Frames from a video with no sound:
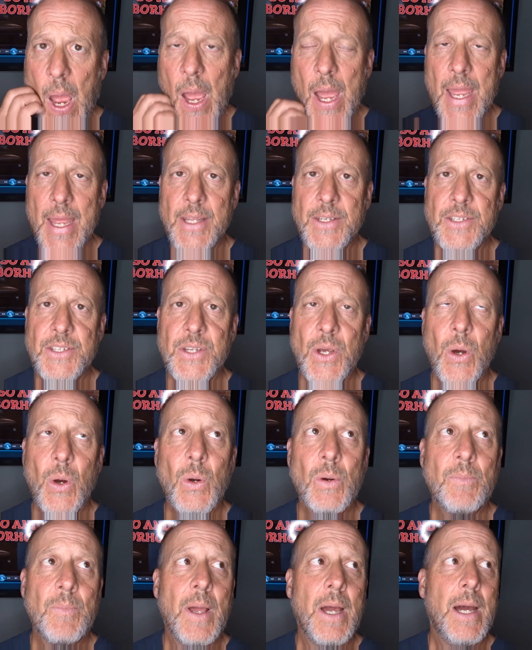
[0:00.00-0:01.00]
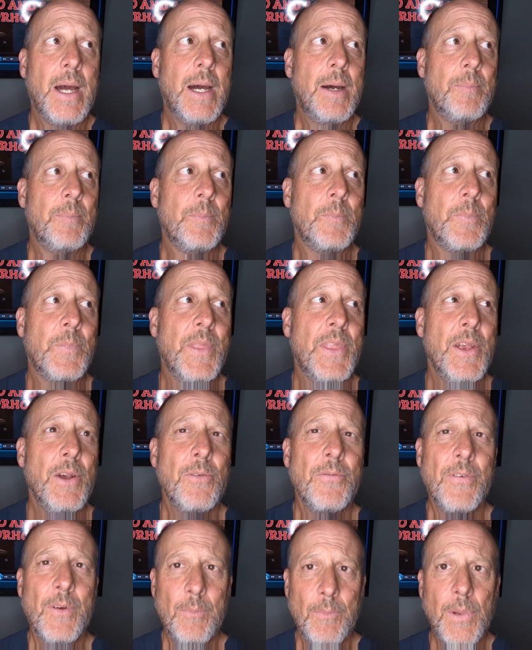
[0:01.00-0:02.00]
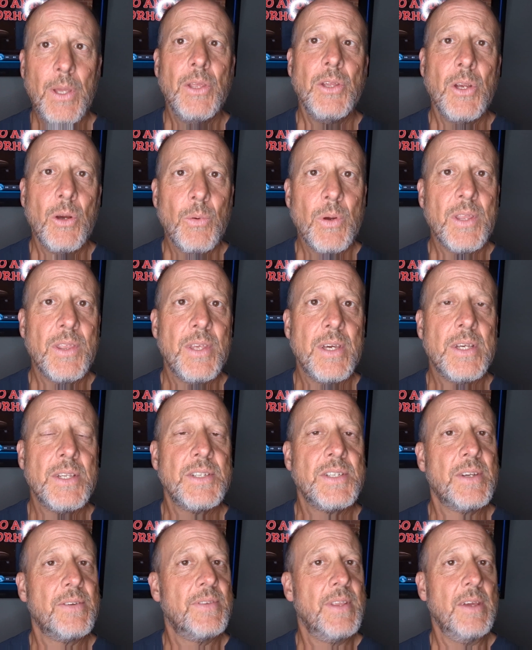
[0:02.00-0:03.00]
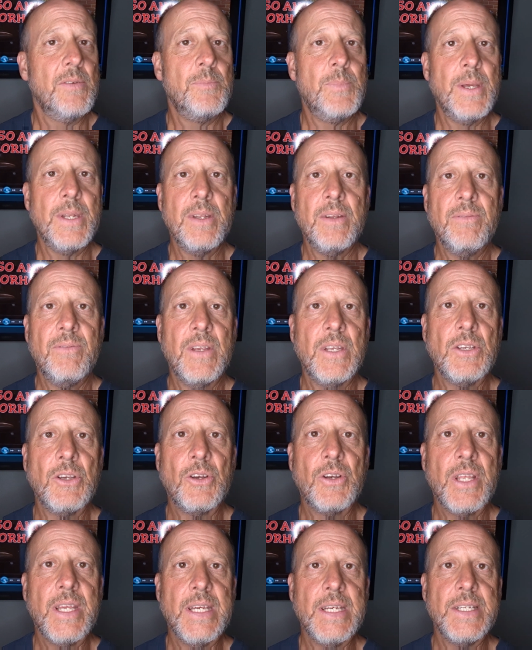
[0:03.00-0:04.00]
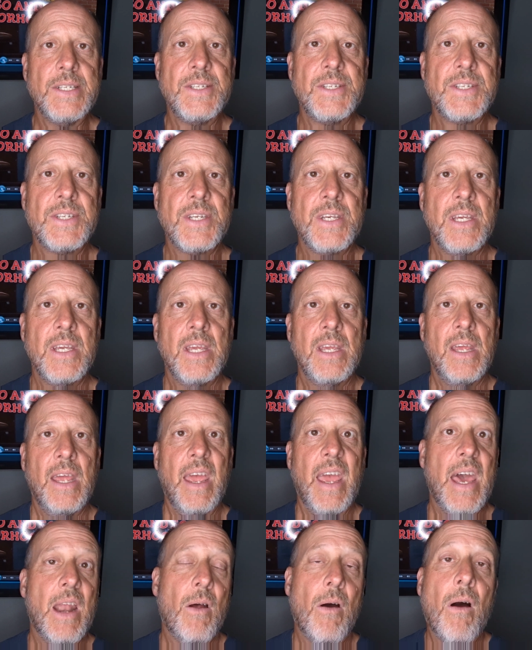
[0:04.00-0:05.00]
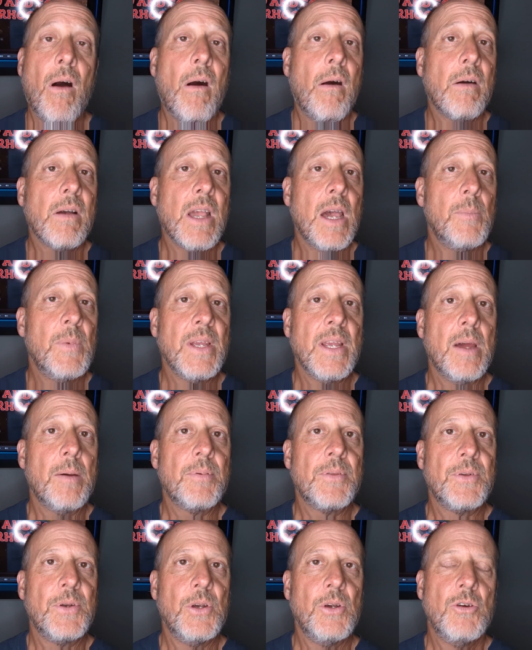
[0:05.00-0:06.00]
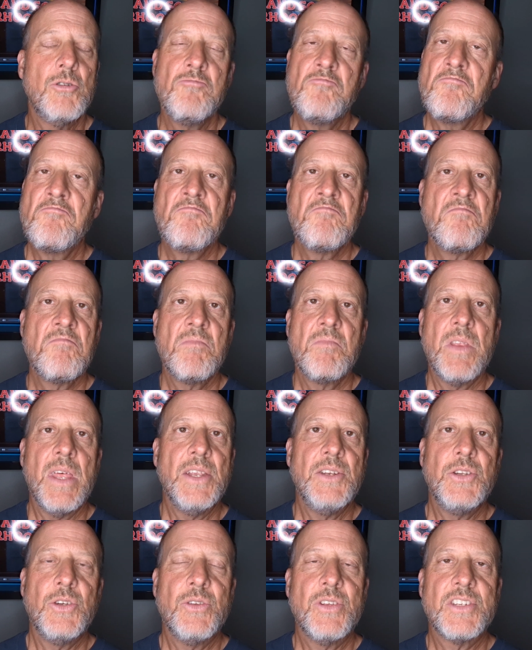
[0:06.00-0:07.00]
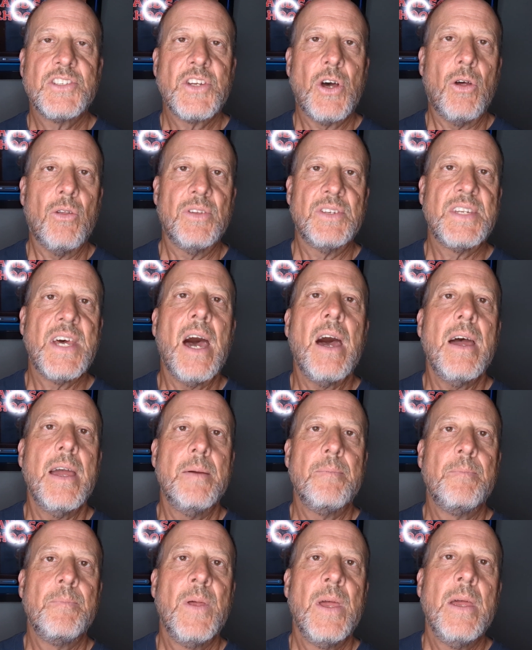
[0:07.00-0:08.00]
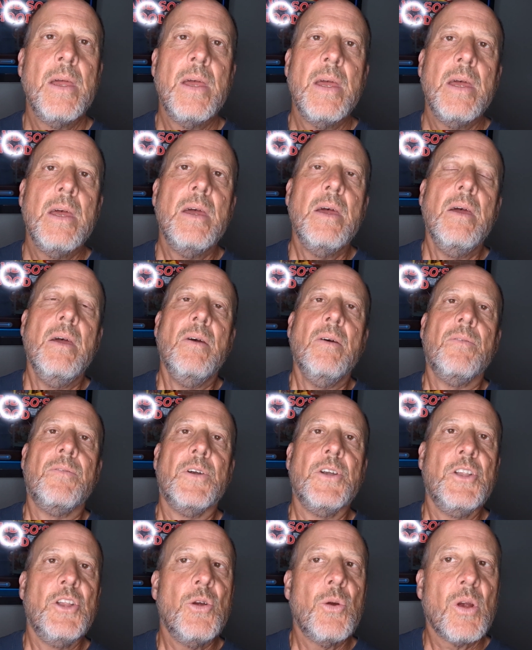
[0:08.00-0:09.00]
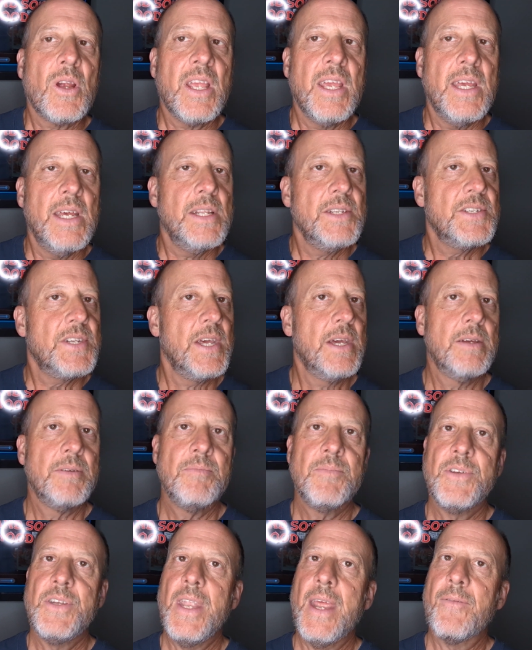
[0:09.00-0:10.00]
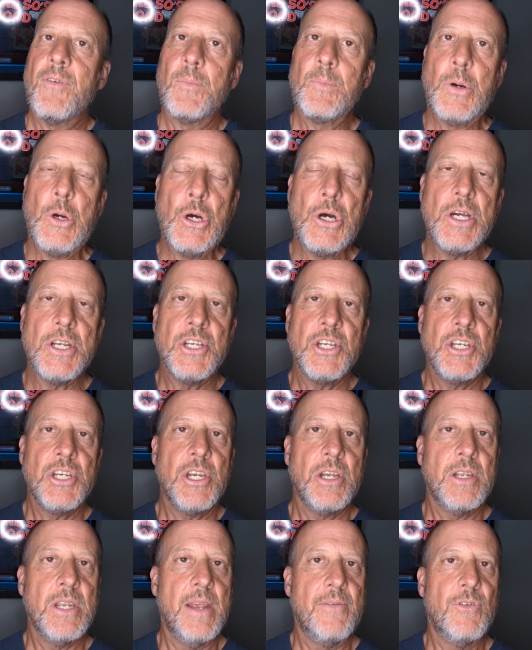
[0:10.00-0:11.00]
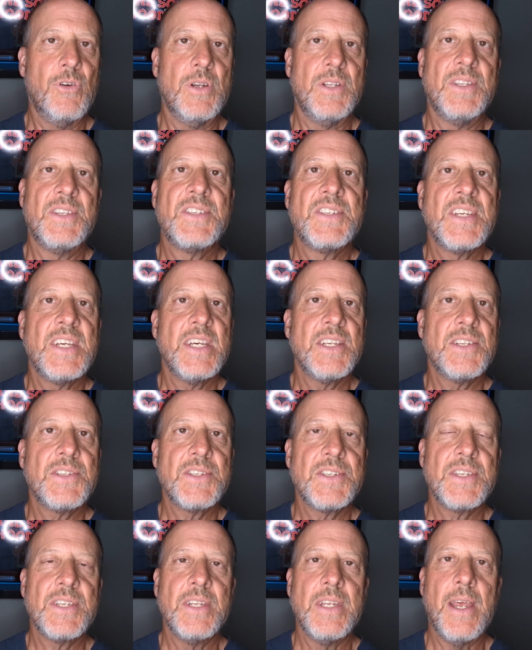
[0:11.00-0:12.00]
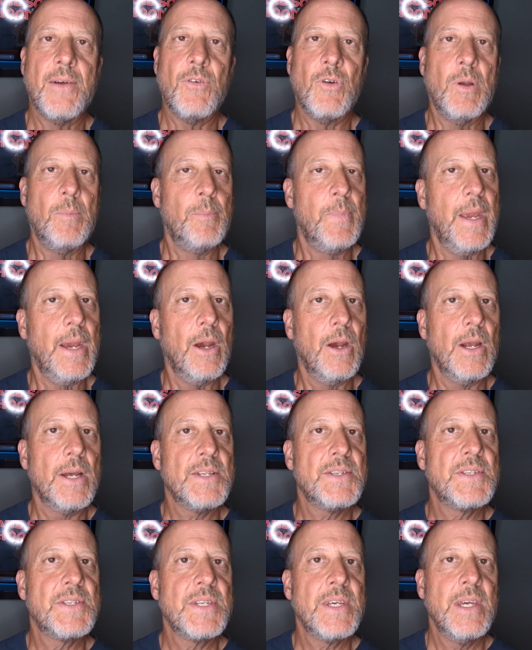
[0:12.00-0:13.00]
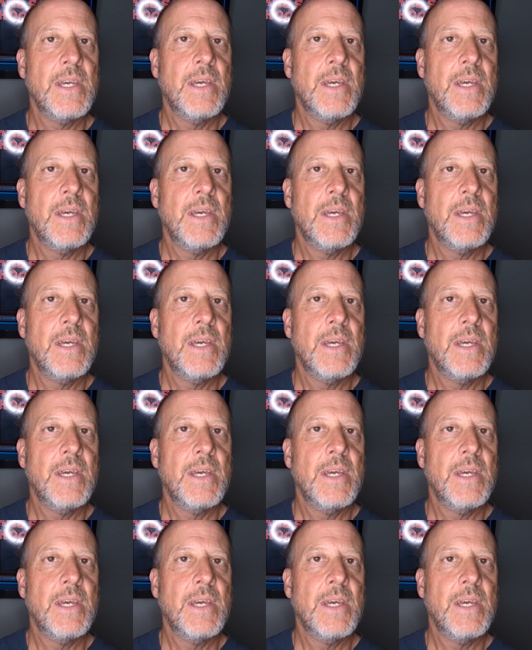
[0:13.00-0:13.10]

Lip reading: And so they're familiar with this. If they've been in Vineyard Kids at all coming up through, they do this all the time. For newer kids, never push, never insist, never embarrass,